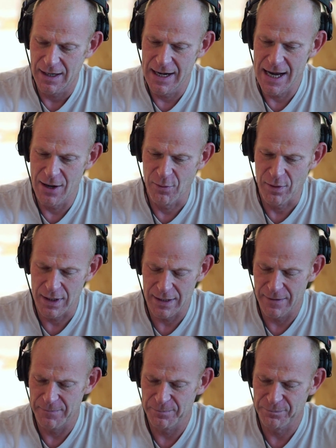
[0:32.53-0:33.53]
Now,
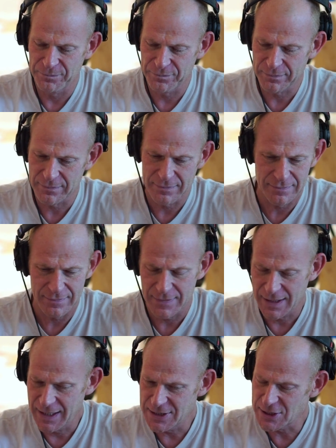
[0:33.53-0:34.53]

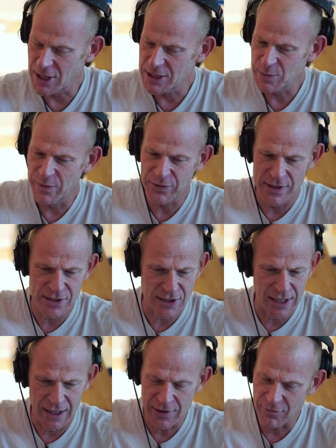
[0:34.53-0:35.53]
it starts with this
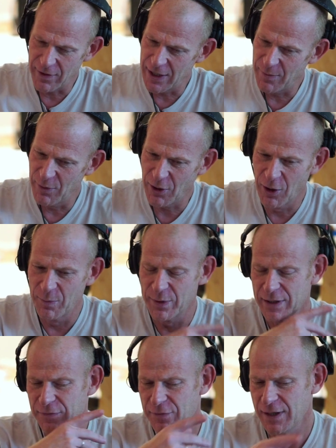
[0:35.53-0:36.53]
incredible
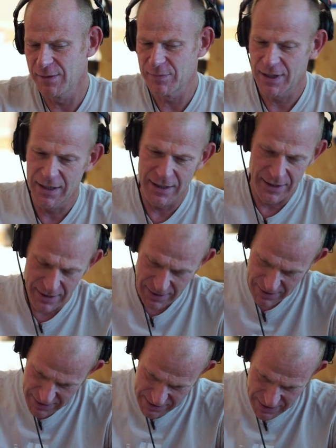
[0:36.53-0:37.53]
opening theme, da,
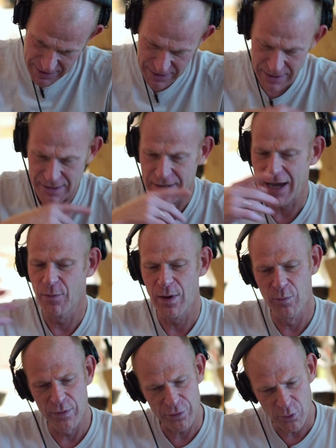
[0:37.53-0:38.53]
da, da,
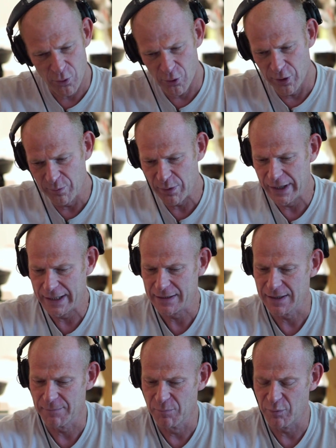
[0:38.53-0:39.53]
da, with the horn playing
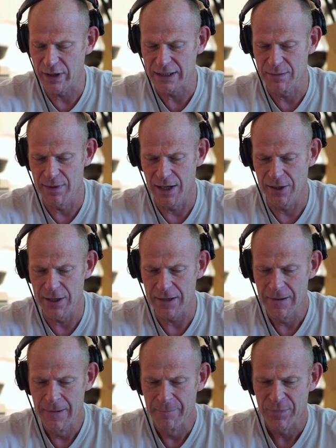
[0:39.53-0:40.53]
the
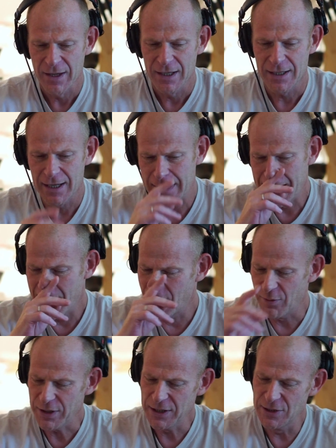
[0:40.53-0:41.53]
melody.
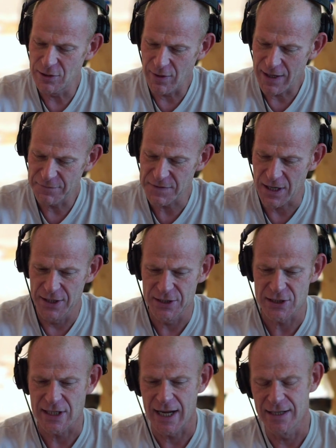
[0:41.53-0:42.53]
Now, you do have to
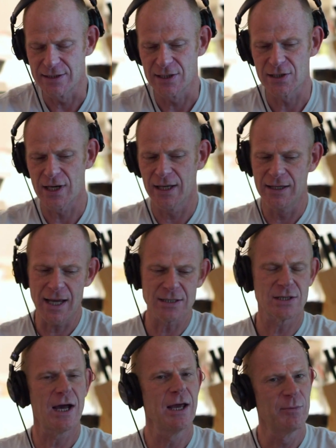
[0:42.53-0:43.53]
understand, it's like,
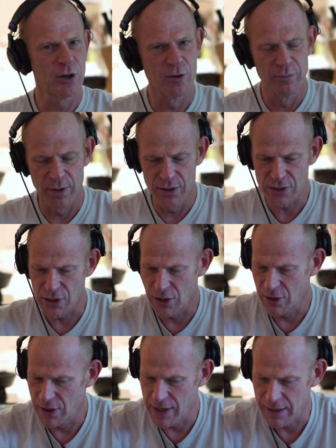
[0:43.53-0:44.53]
yes, I am a
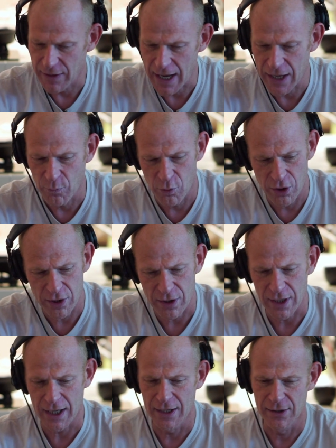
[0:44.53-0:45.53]
composer and I work
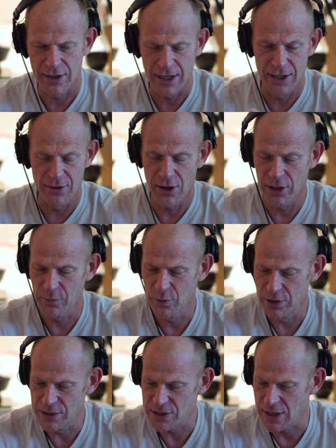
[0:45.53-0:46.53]
in
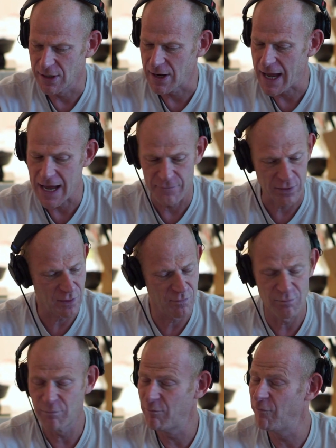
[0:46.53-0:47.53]
Hollywood and I have a
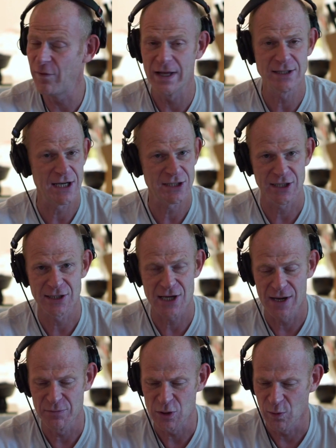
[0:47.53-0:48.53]
fantastic
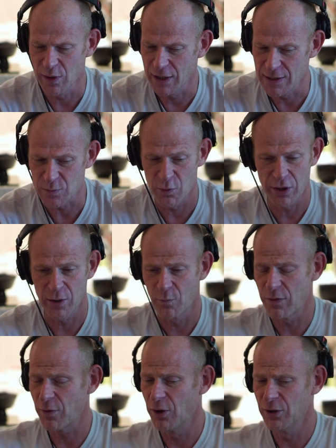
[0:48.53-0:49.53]
time doing it, working
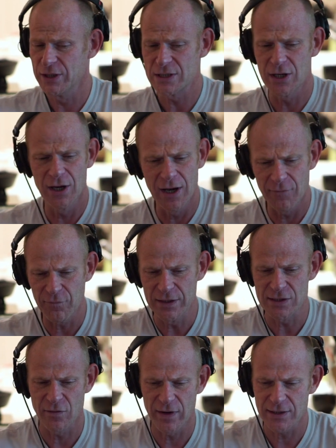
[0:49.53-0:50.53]
with all these
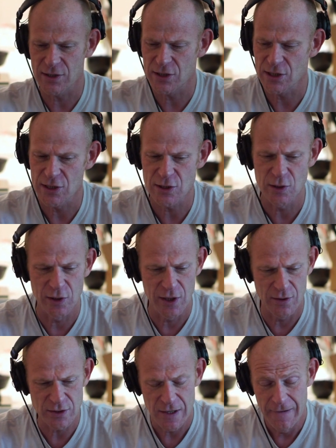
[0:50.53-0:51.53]
lovely directors and
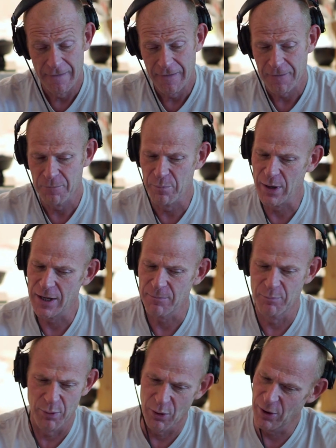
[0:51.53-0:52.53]
studios.
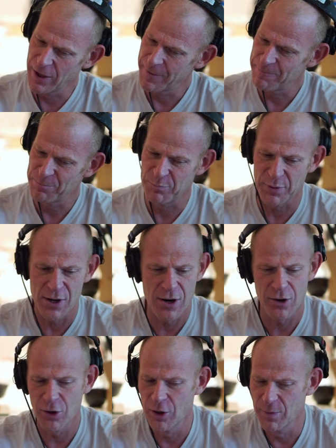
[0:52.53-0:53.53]
But boy,
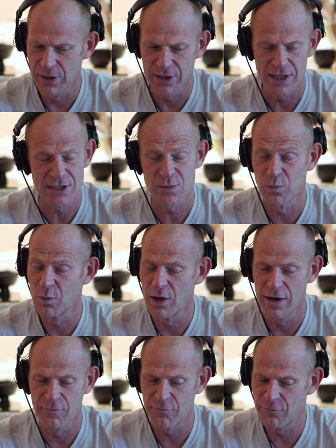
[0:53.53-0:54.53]
Bernard Herrmann is
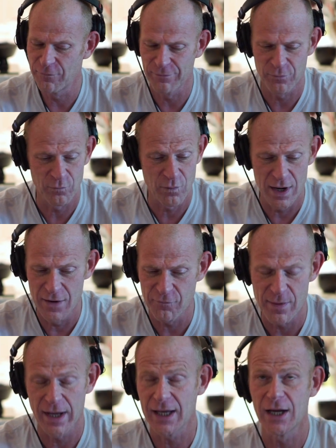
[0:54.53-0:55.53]
one
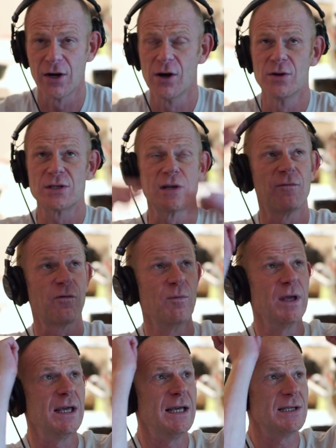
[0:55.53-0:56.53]
of my heroes, and for
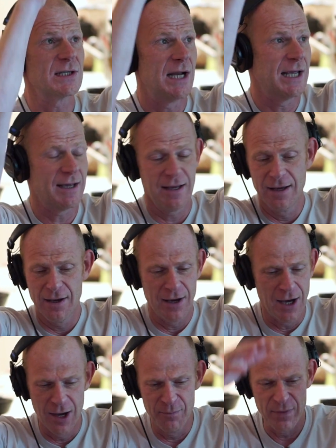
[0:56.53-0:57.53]
me, he's like
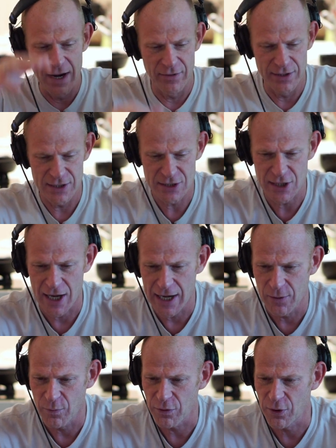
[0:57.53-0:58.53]
up there in the
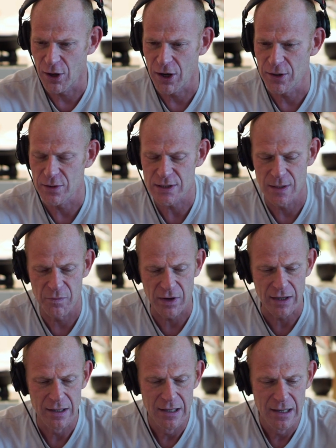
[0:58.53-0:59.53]
sky with God or
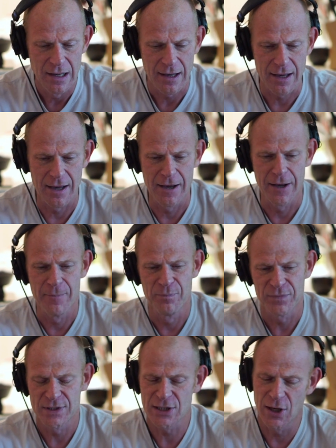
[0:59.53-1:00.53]
something.
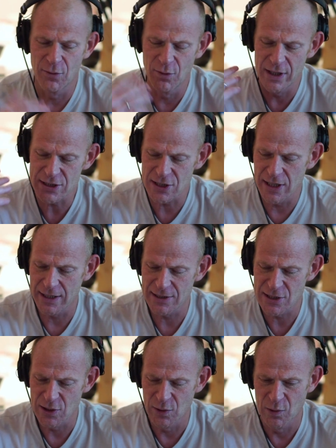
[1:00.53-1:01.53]
So listening
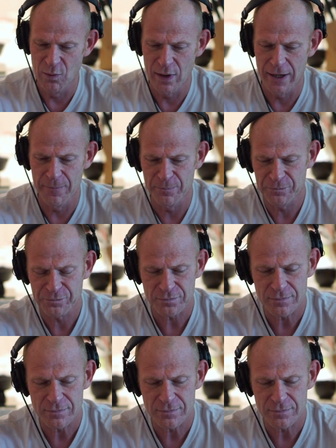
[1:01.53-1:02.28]
to